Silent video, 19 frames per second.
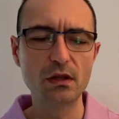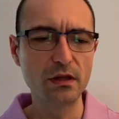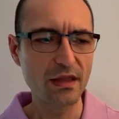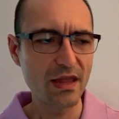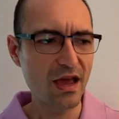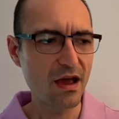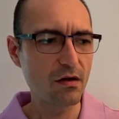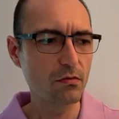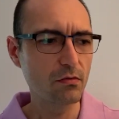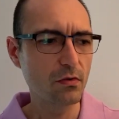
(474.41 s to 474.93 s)

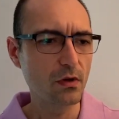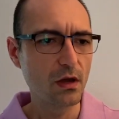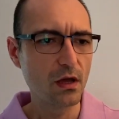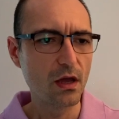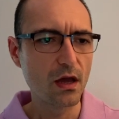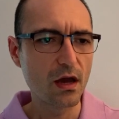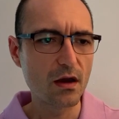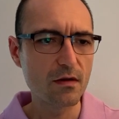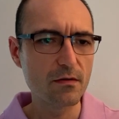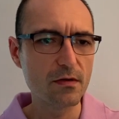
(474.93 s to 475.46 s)
Now,
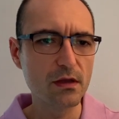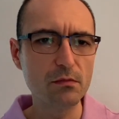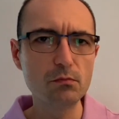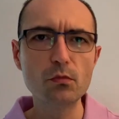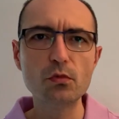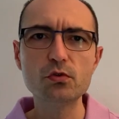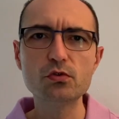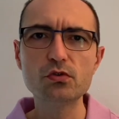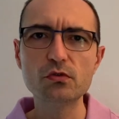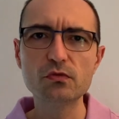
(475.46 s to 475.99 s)
in
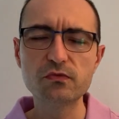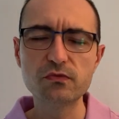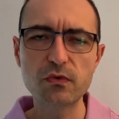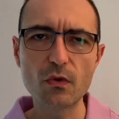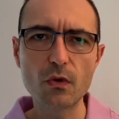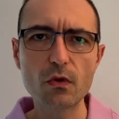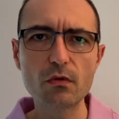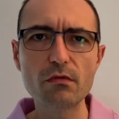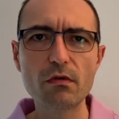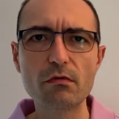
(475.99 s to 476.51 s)
module
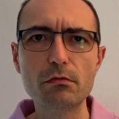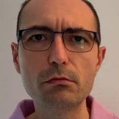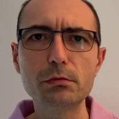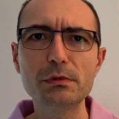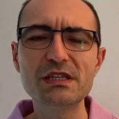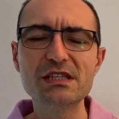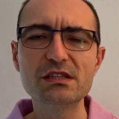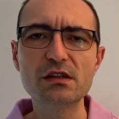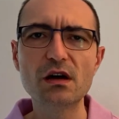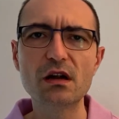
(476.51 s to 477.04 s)
four, we will
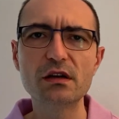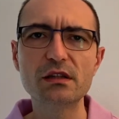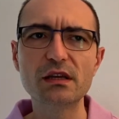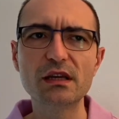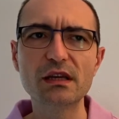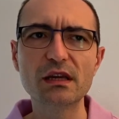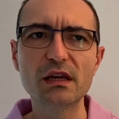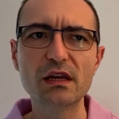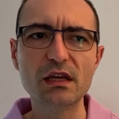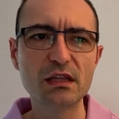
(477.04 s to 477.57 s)
be
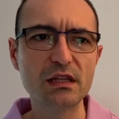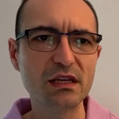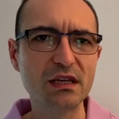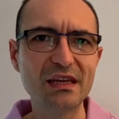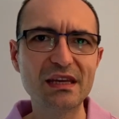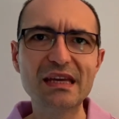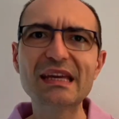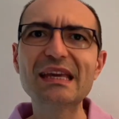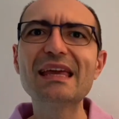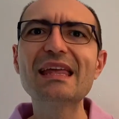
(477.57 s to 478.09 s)
starting the
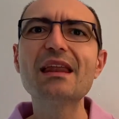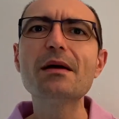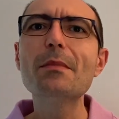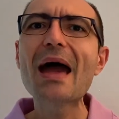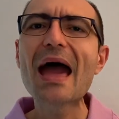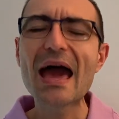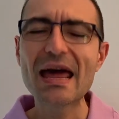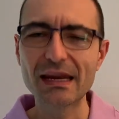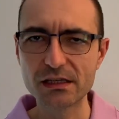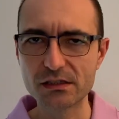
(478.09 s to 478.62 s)

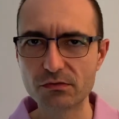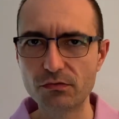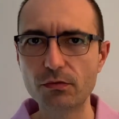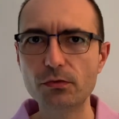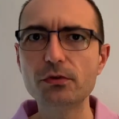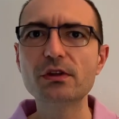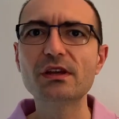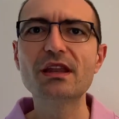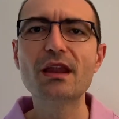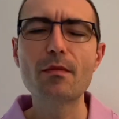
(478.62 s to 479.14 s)
kinematics,
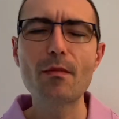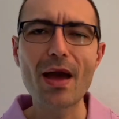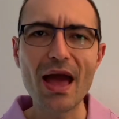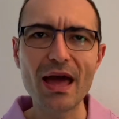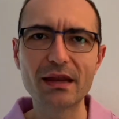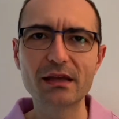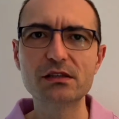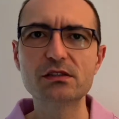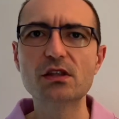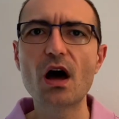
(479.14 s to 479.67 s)
fluid
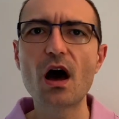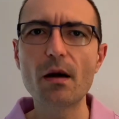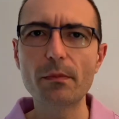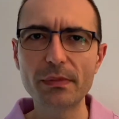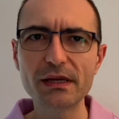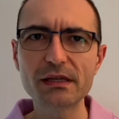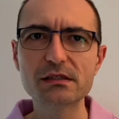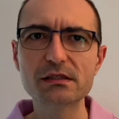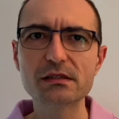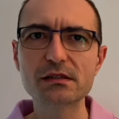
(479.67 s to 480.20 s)
kinematics
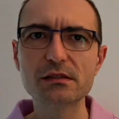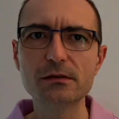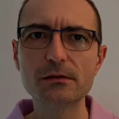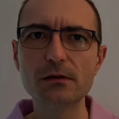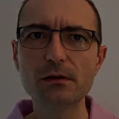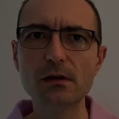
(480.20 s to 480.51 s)
topics.